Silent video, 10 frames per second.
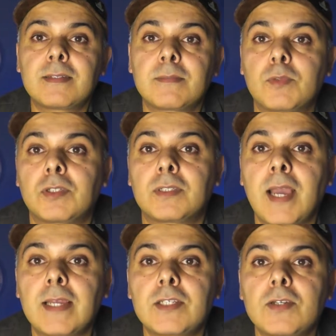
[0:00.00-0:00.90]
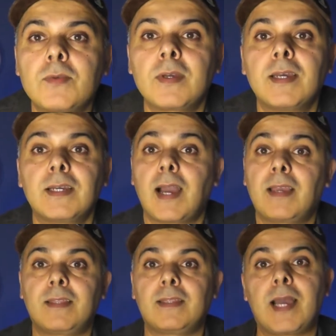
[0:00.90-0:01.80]
as much as I do. I
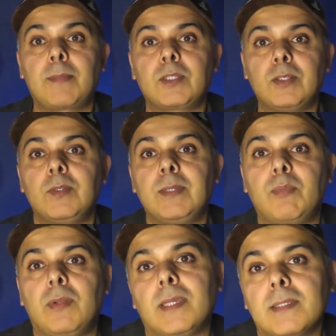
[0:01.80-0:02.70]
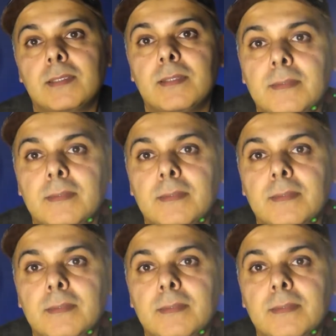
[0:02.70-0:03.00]
think they're absolutely brilliant.